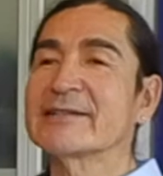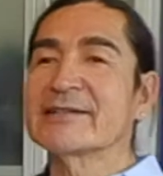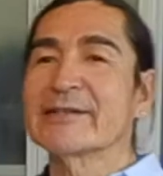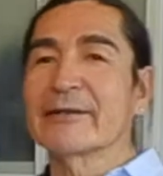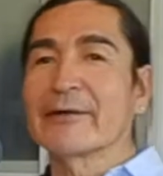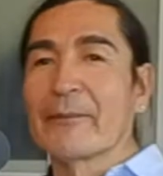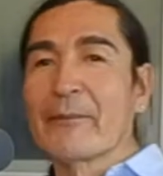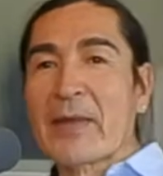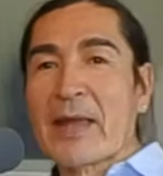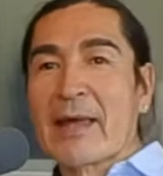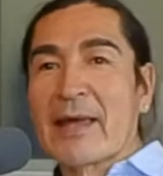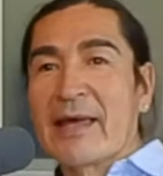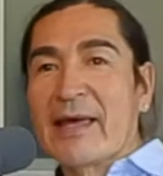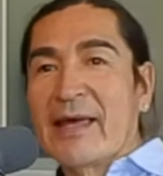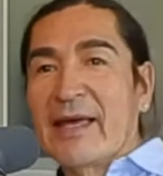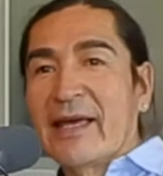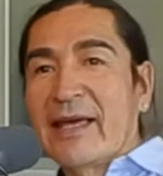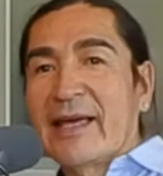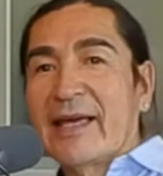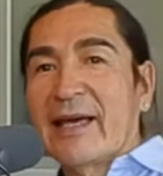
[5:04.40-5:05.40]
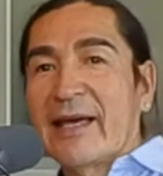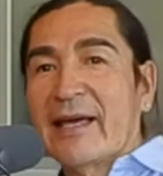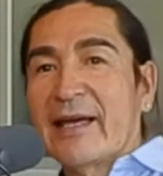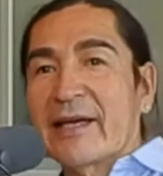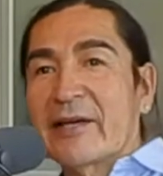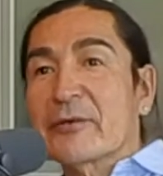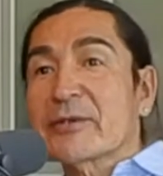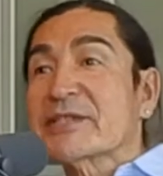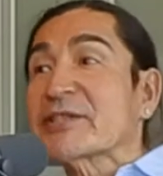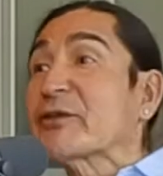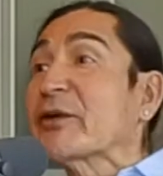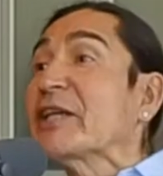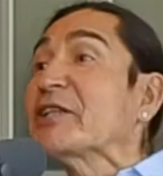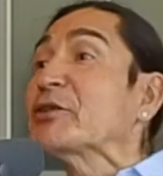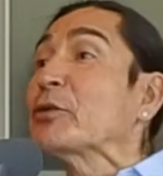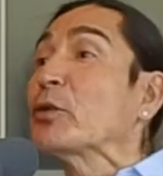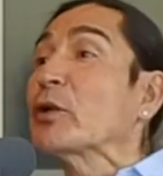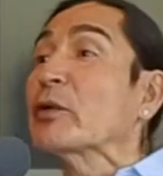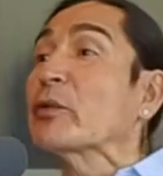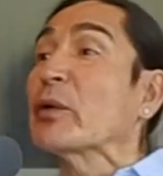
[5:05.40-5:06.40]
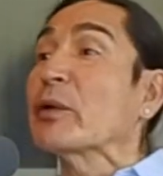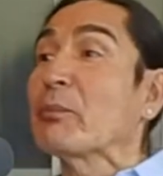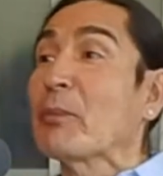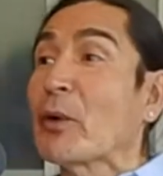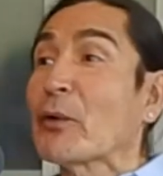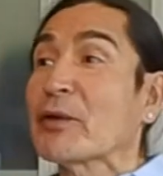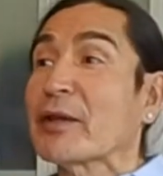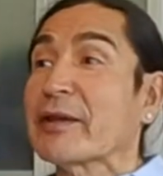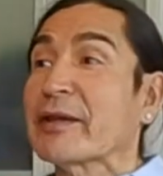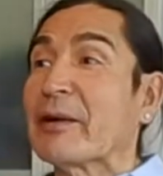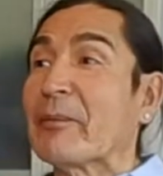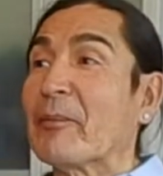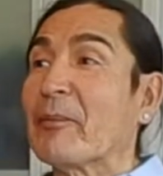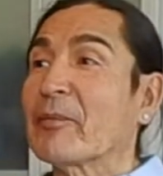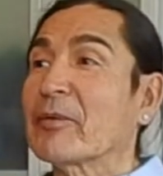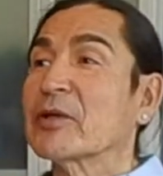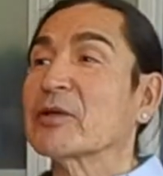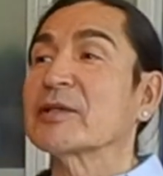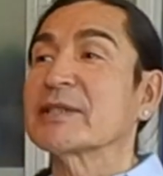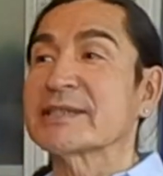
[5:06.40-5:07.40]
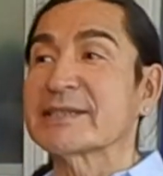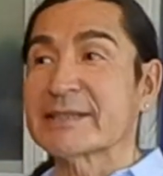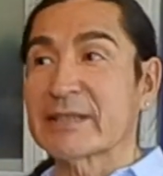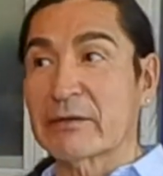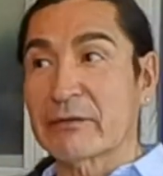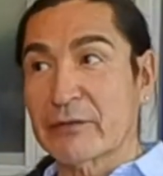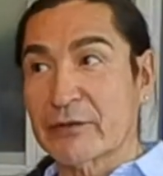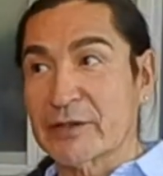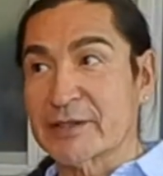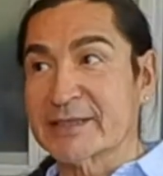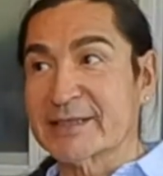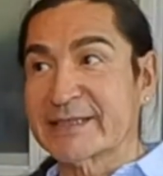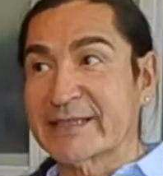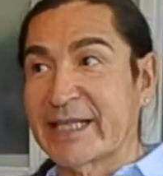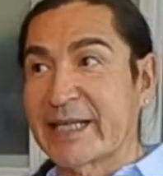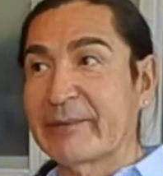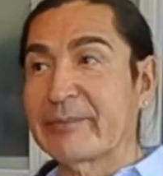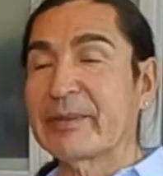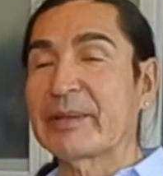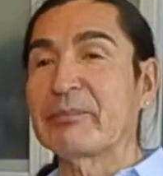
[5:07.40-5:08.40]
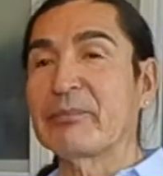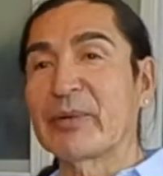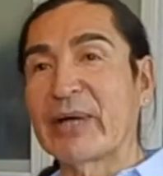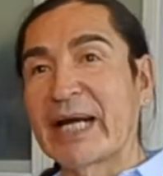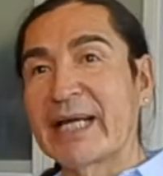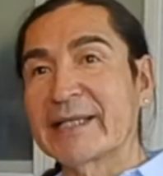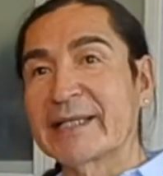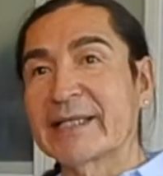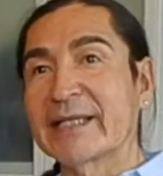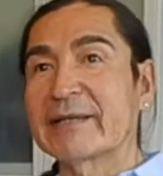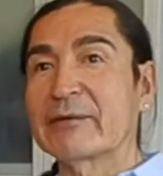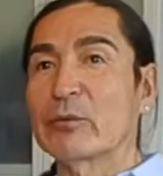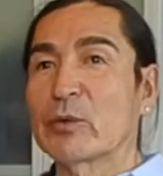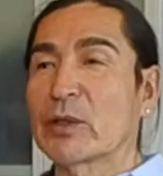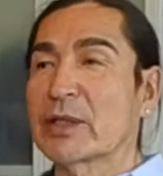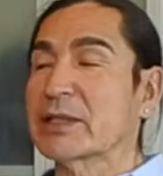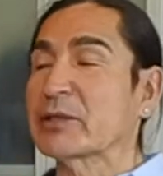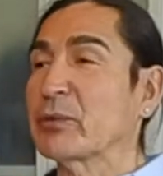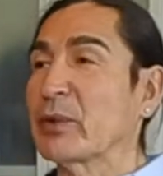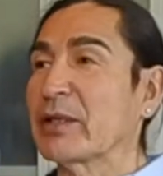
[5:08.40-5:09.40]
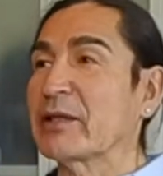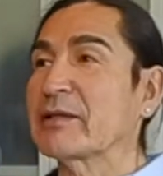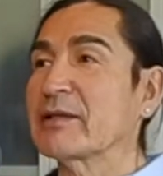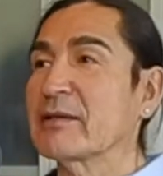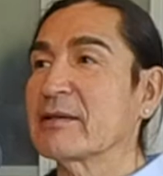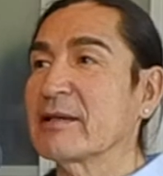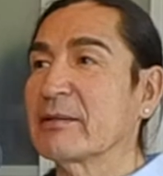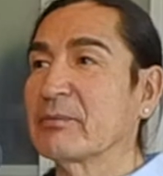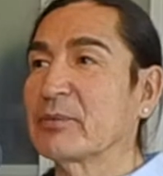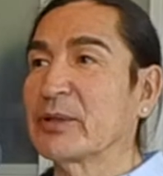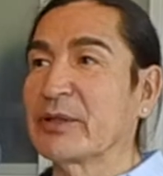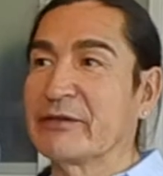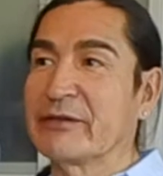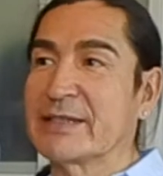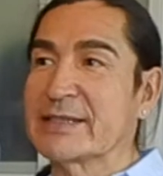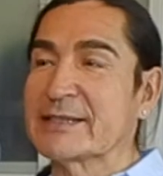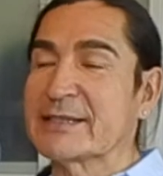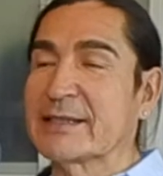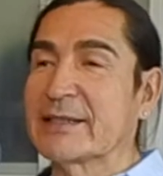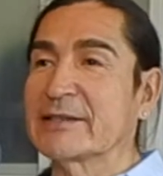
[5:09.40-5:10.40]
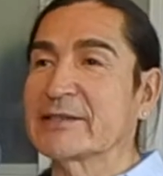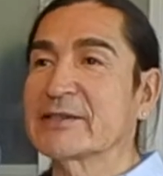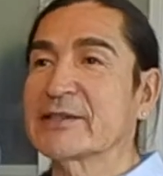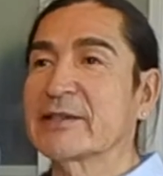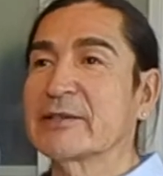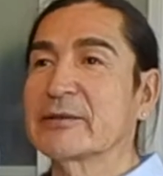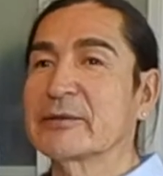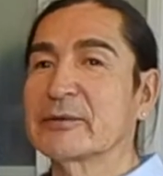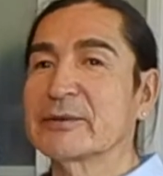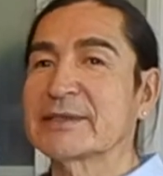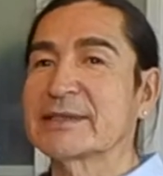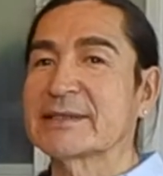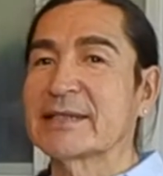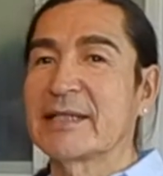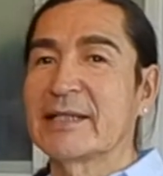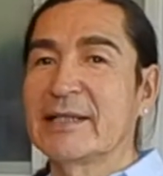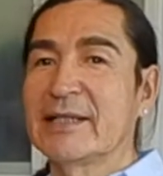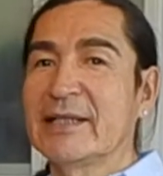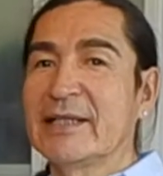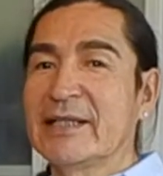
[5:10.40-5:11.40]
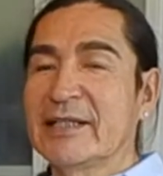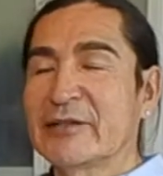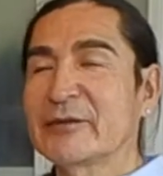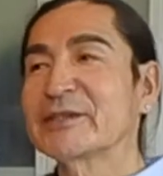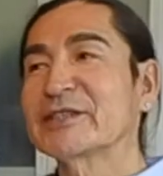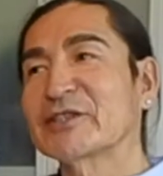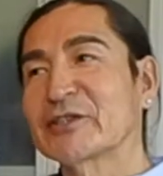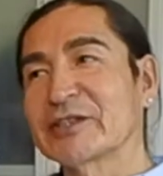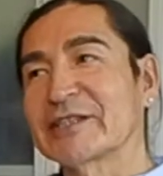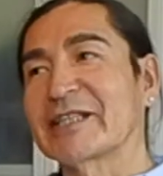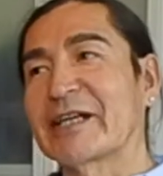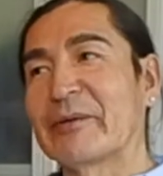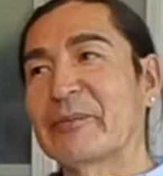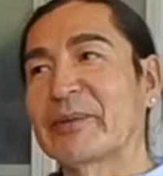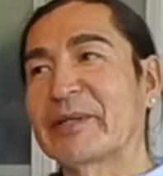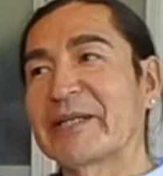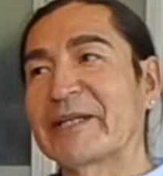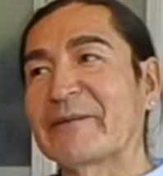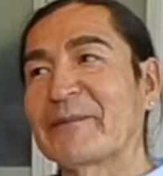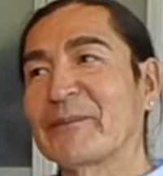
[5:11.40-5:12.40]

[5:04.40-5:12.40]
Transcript: So it was great to work with both of them. Crystal first time, and Brandon worked with previously. So it was good company.